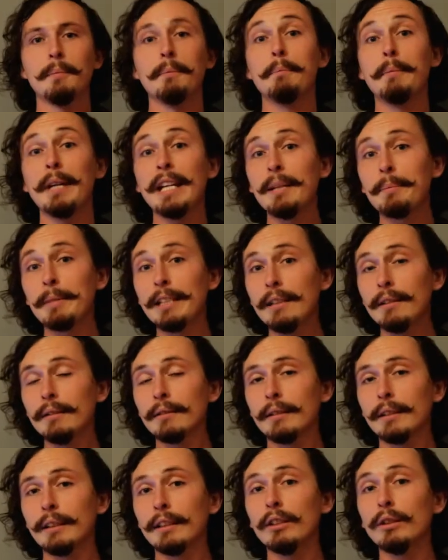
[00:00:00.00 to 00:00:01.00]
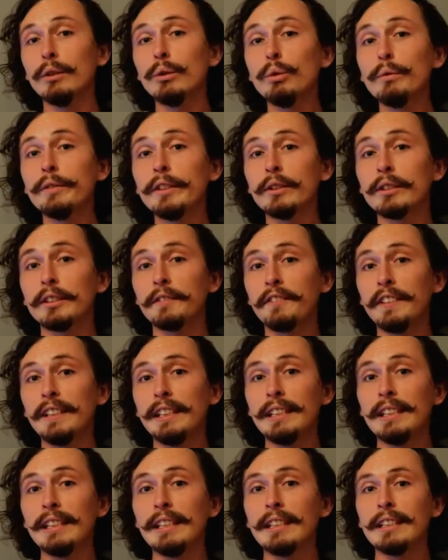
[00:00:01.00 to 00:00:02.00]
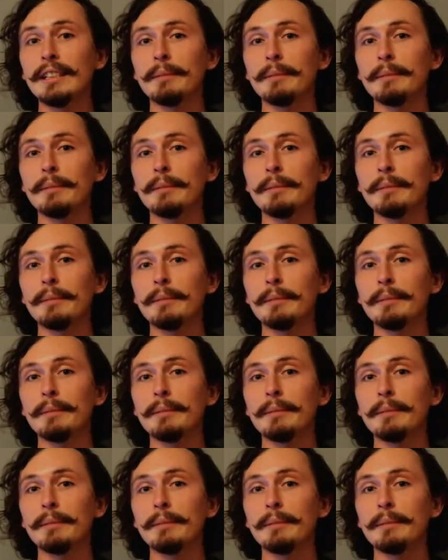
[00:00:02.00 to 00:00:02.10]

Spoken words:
Maybe an alluvial's affinity